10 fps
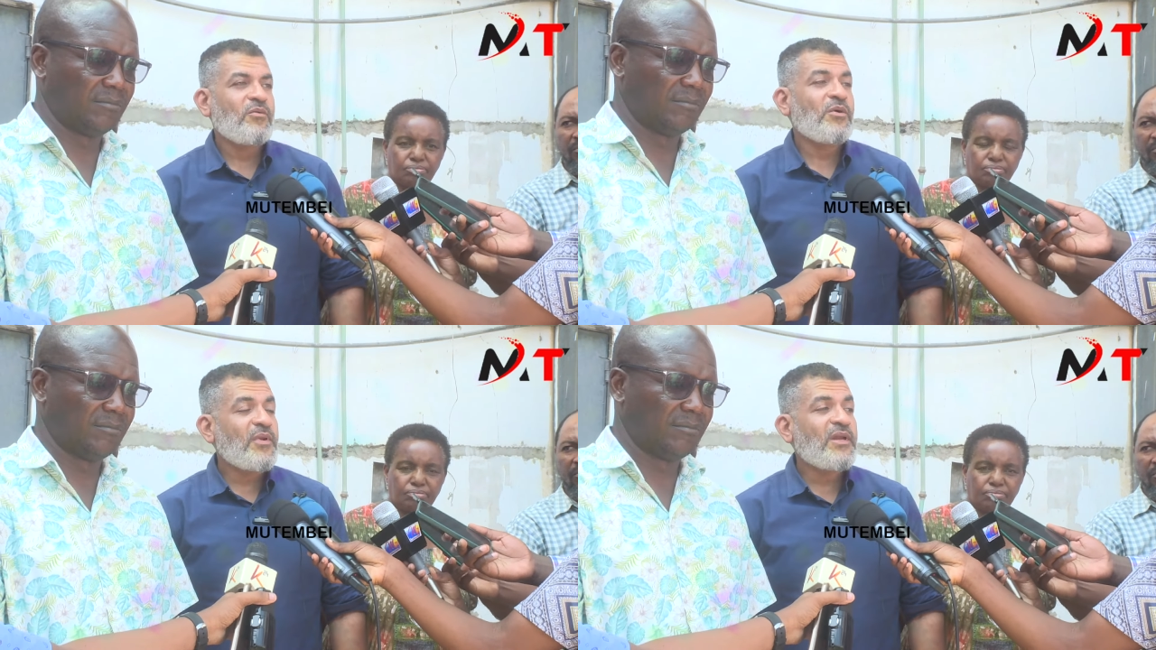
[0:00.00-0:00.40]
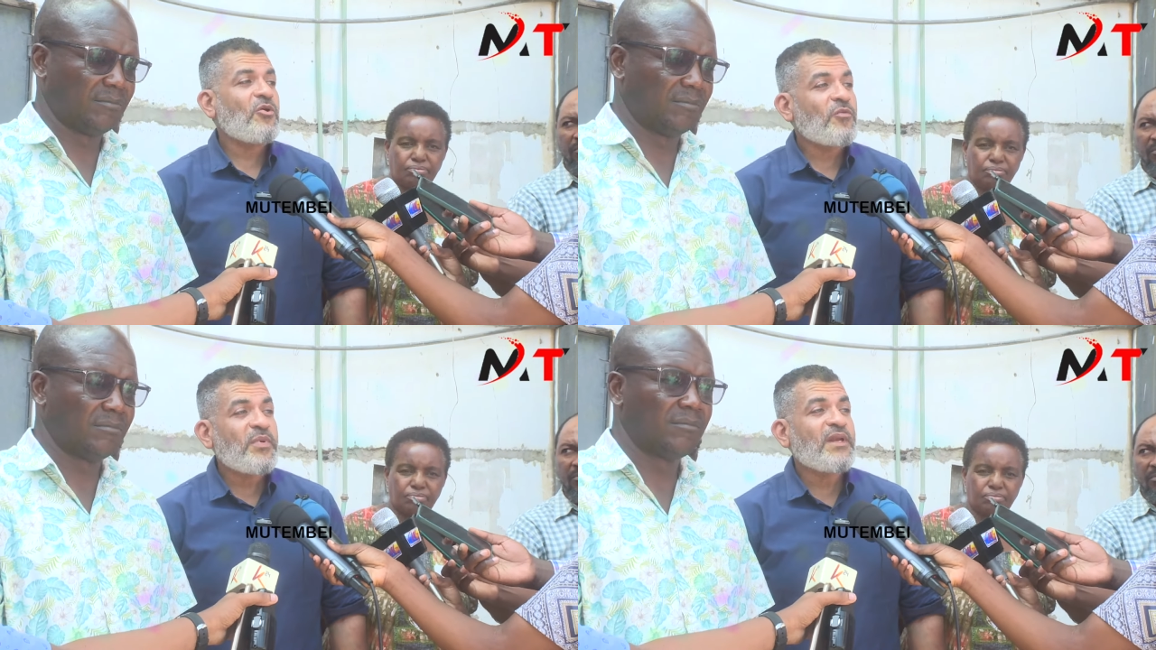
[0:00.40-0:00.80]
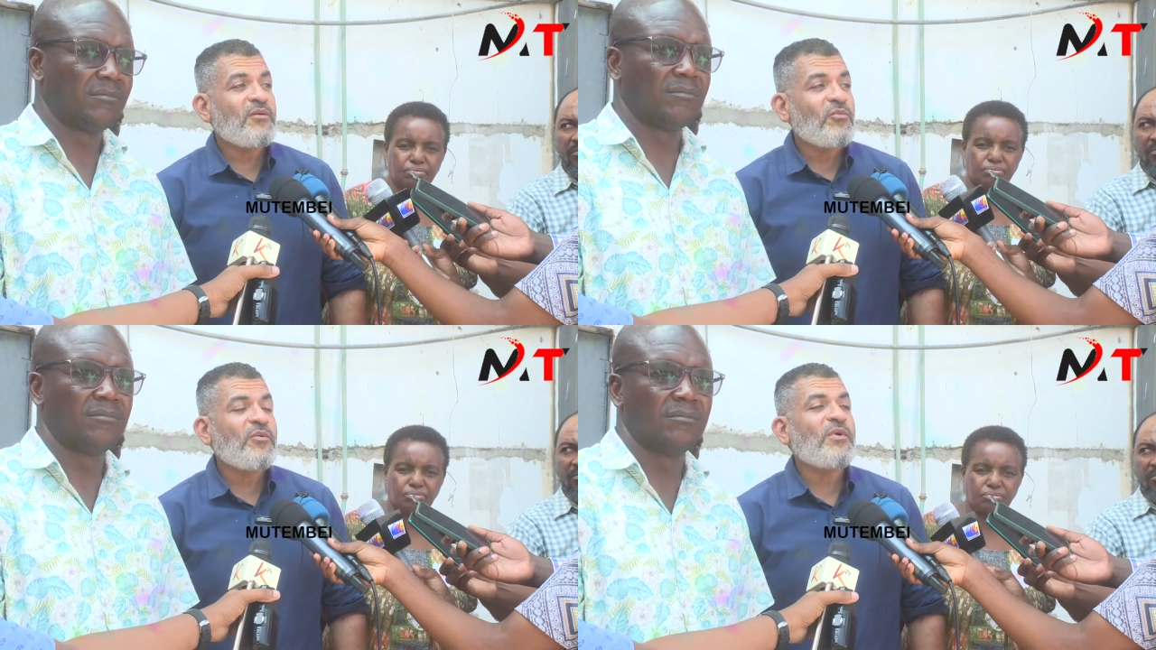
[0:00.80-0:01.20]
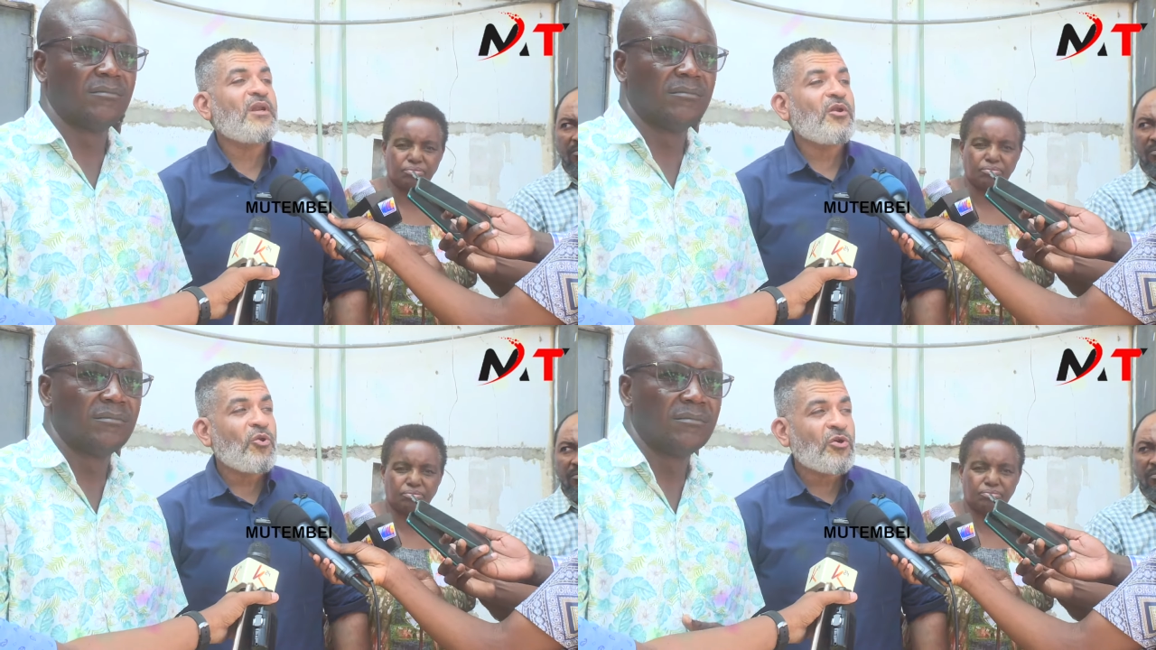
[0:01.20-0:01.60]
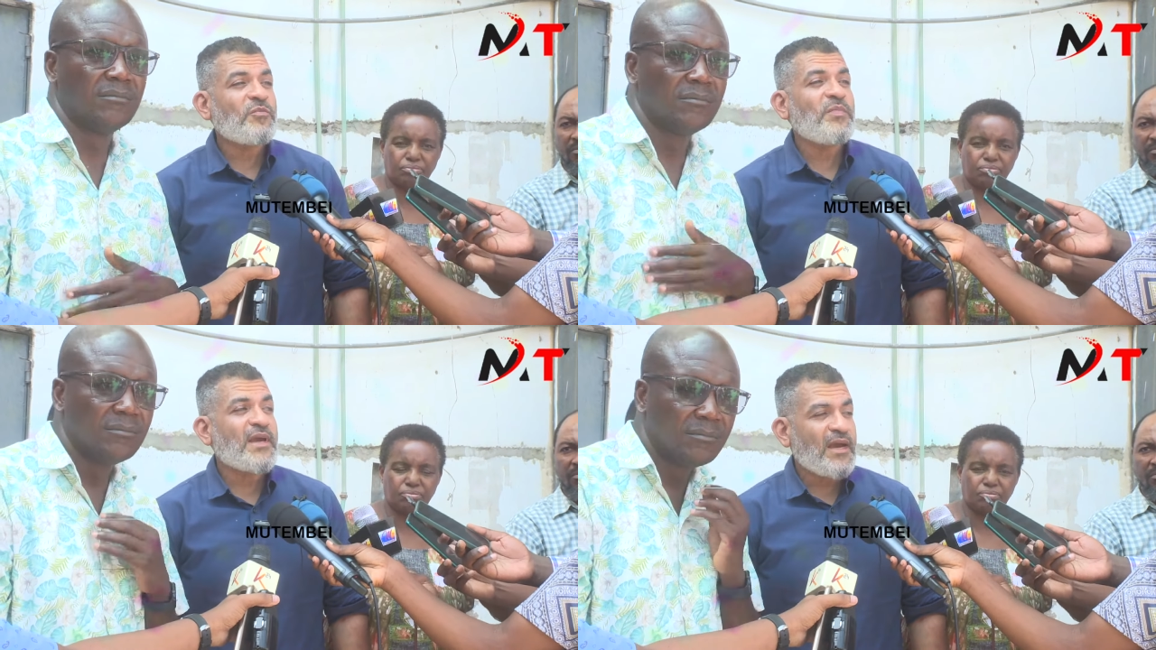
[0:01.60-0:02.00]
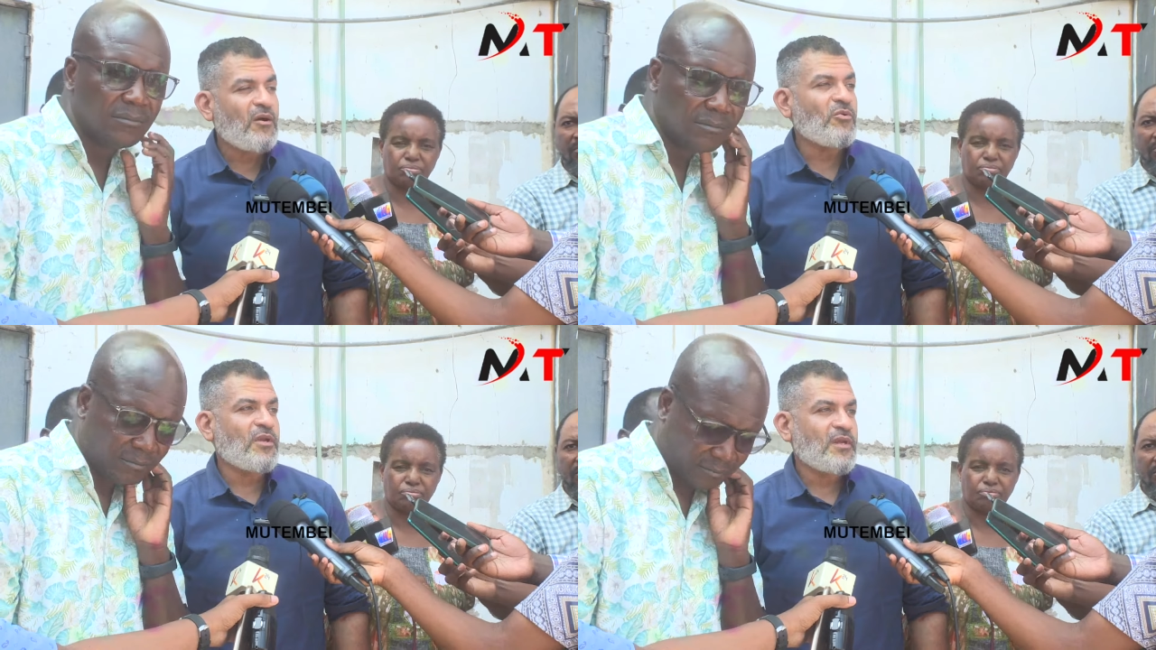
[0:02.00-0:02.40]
Speaker 1: We will not be we will not be cowed.